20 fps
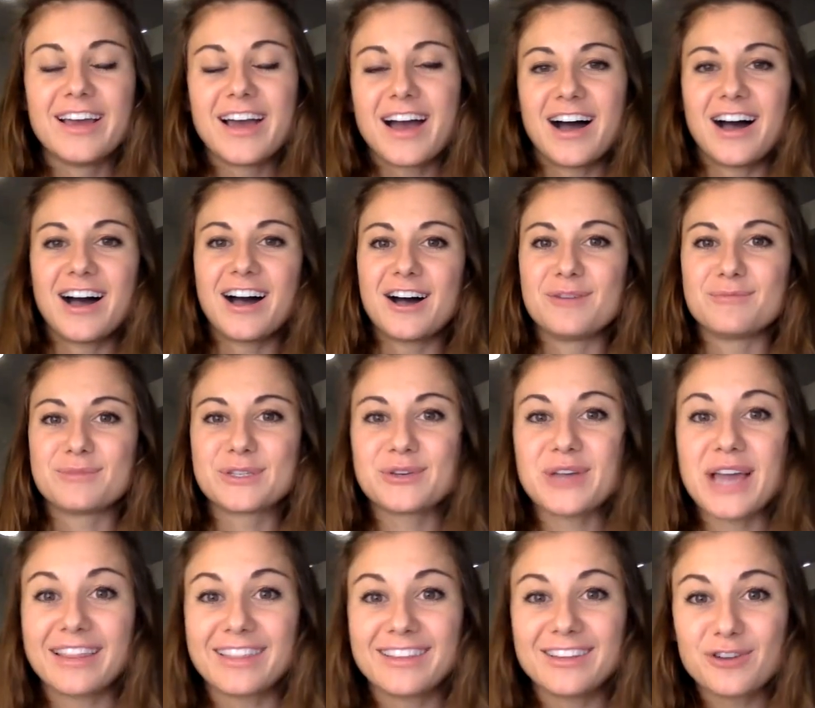So
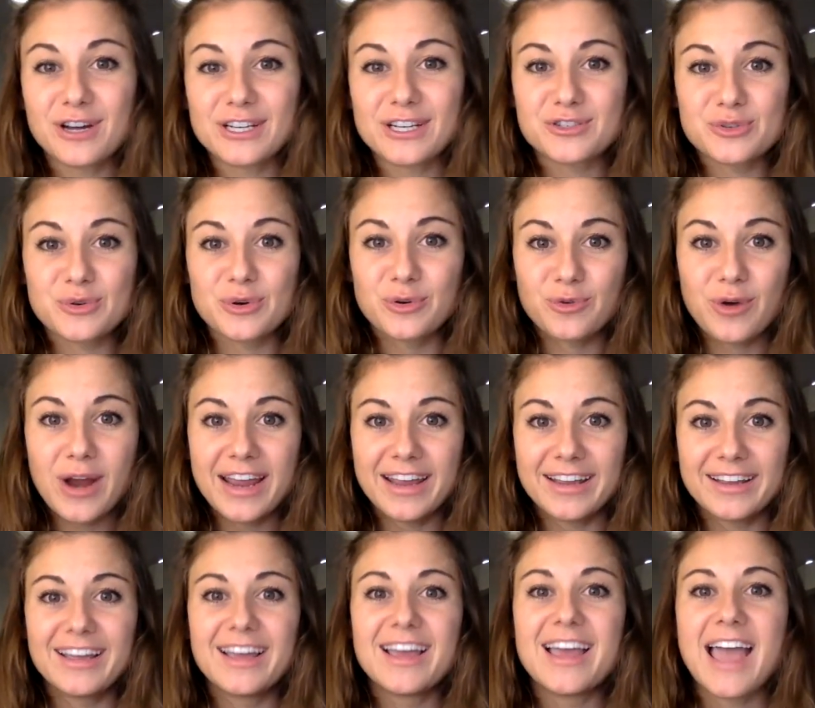yeah, you guys are doing
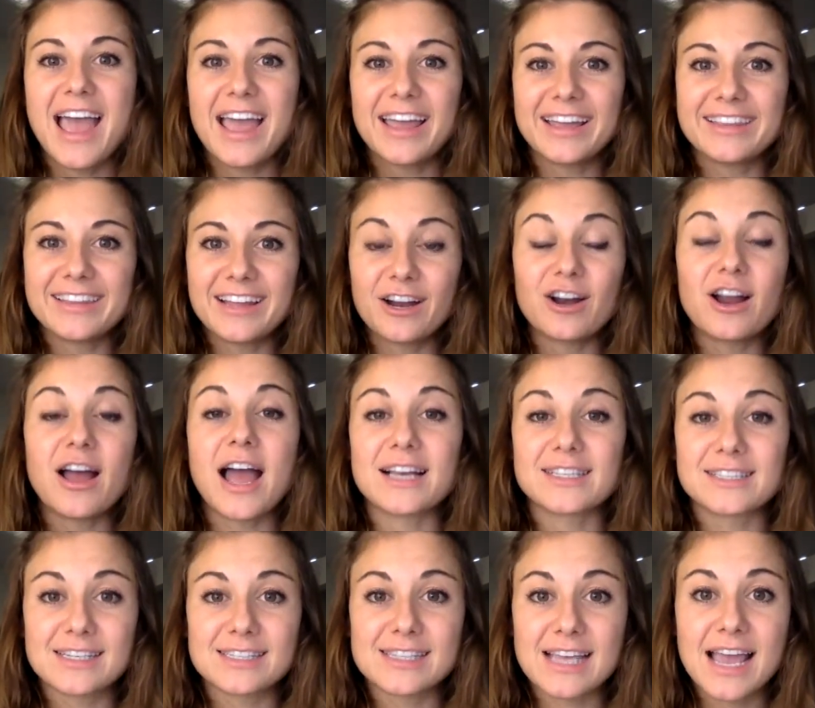great. Hang in there.
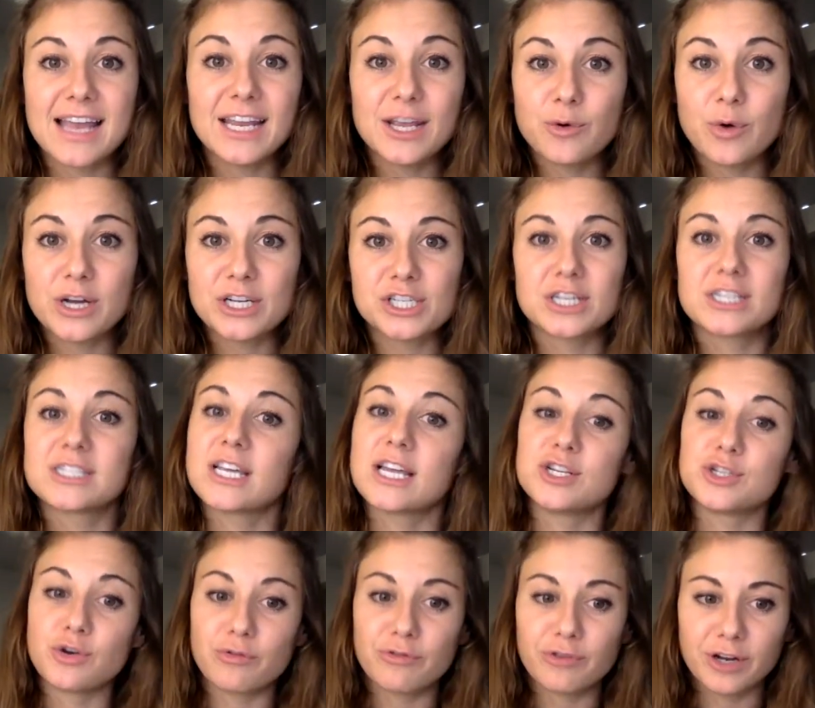Ask us any questions, and
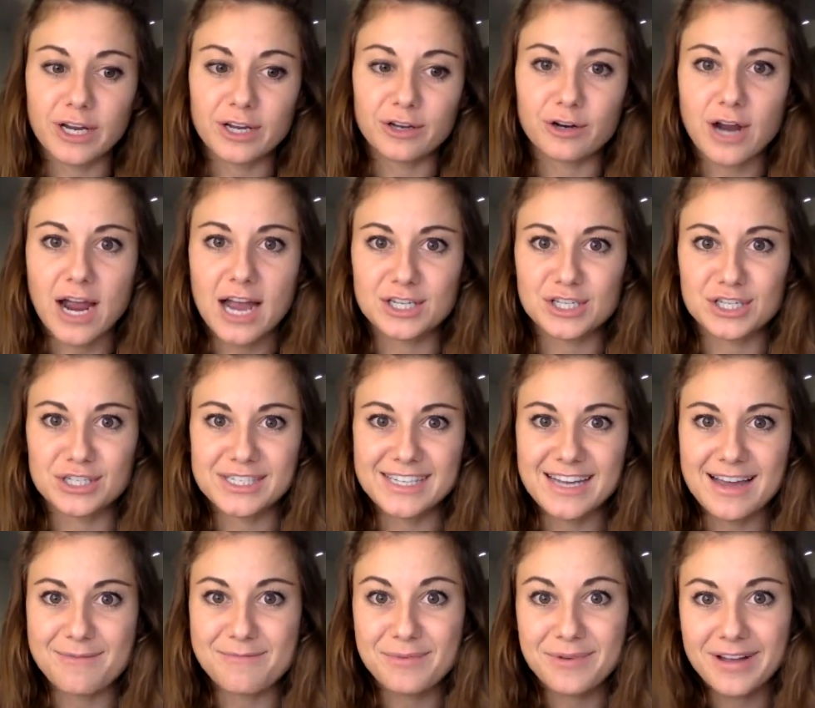don't forget your action
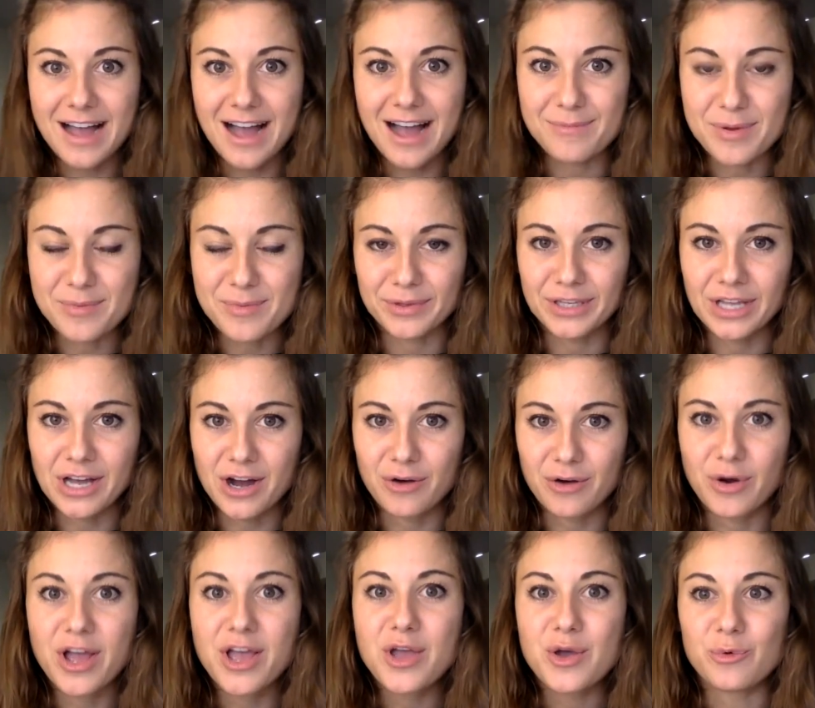step. Comment below
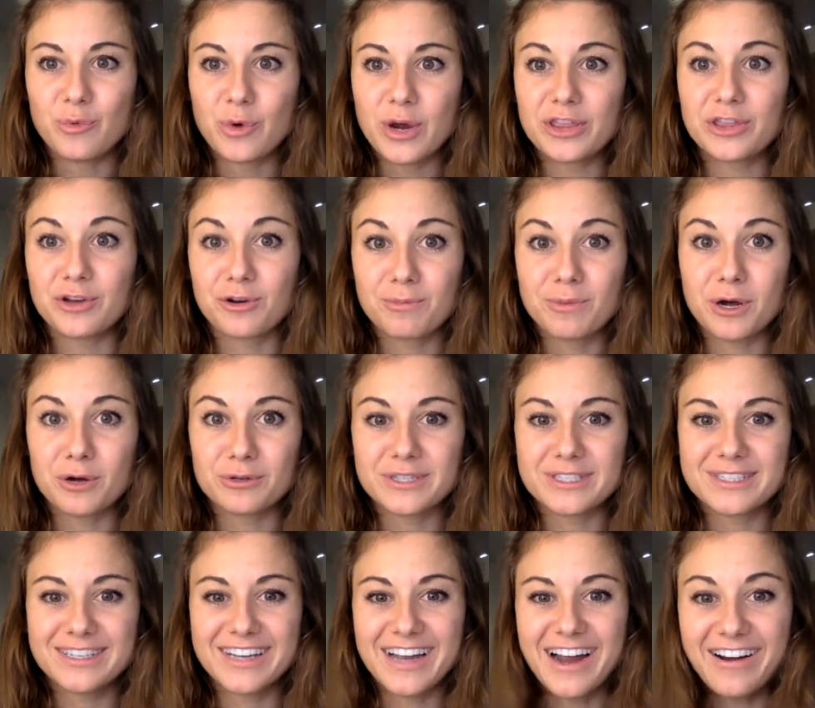with your
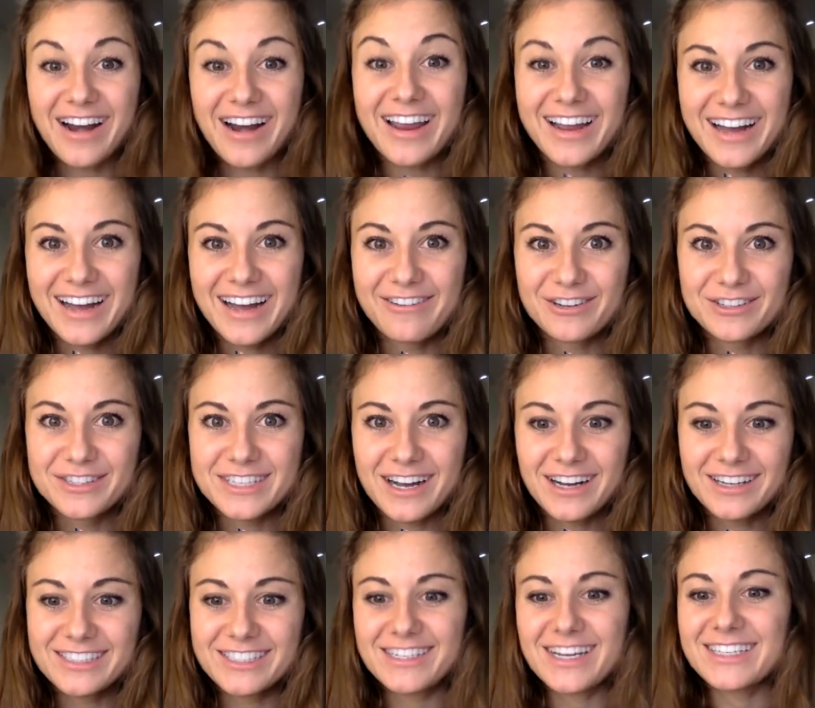post. All right, I will
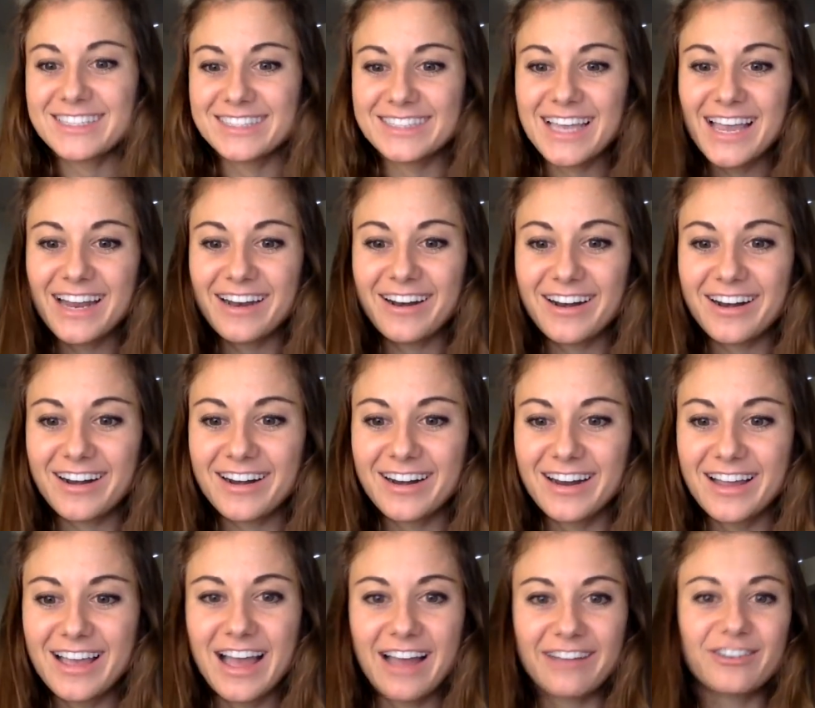talk to you guys later.
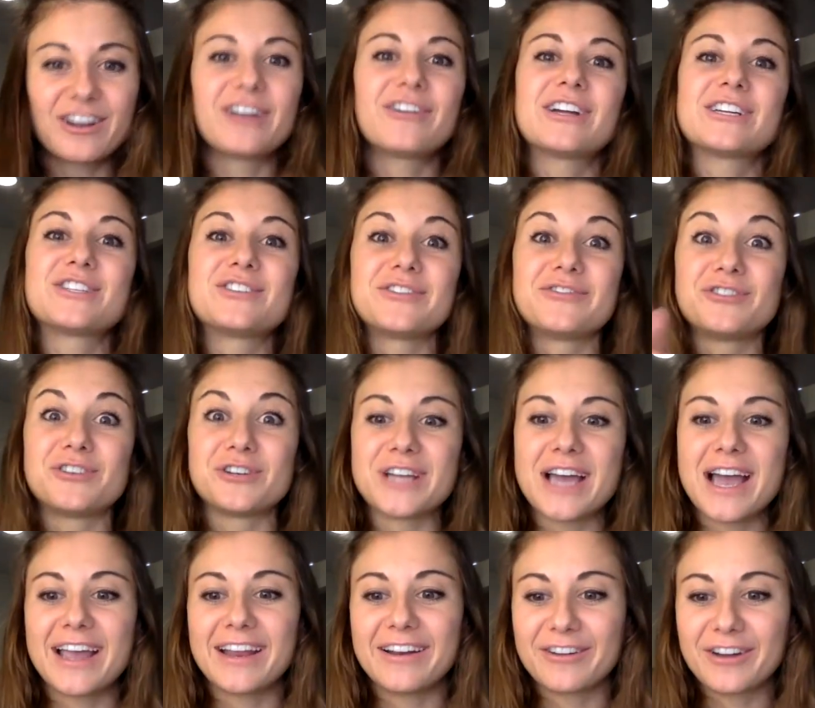Have a great rest of your
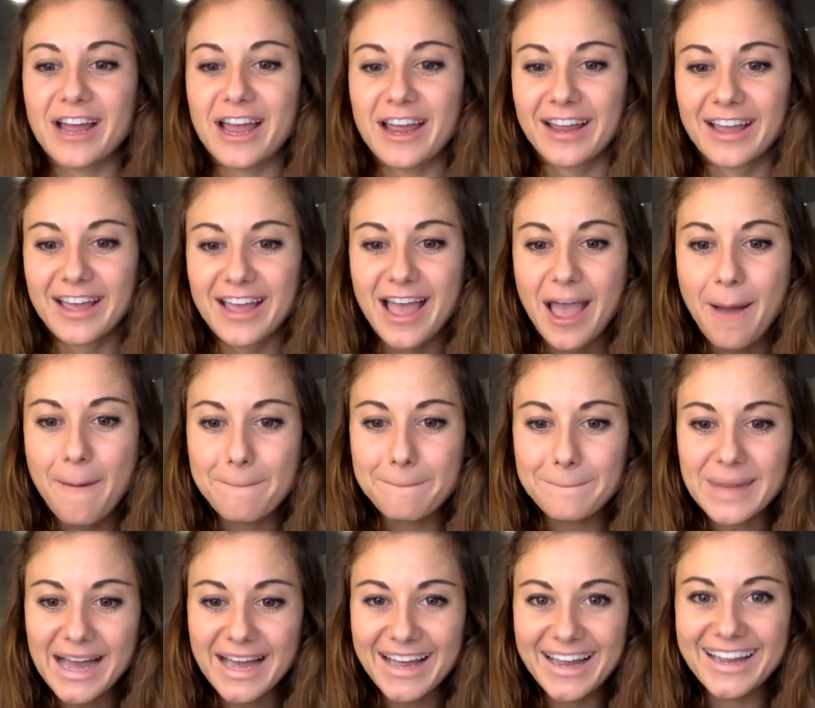night, okay?
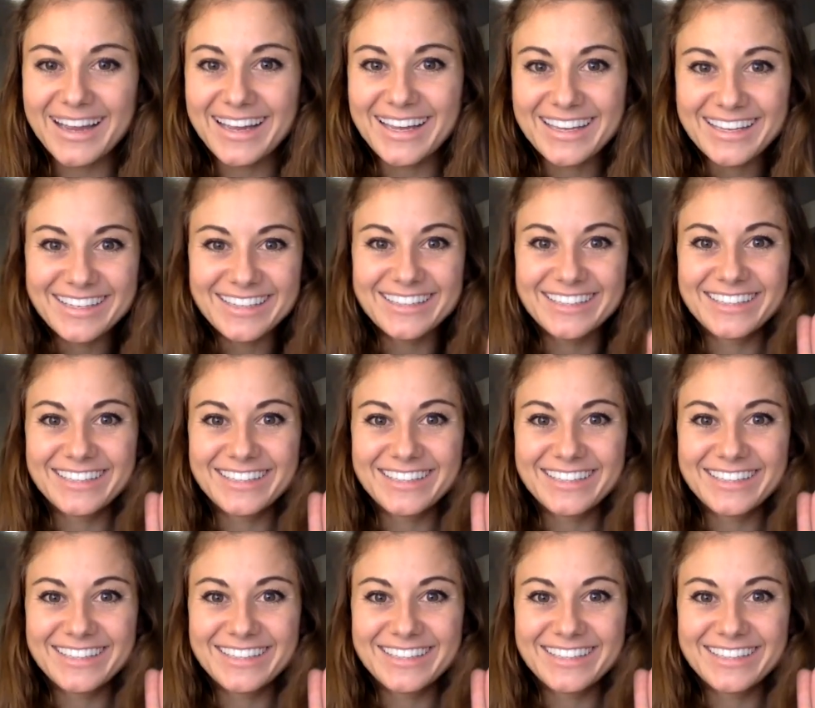Bye.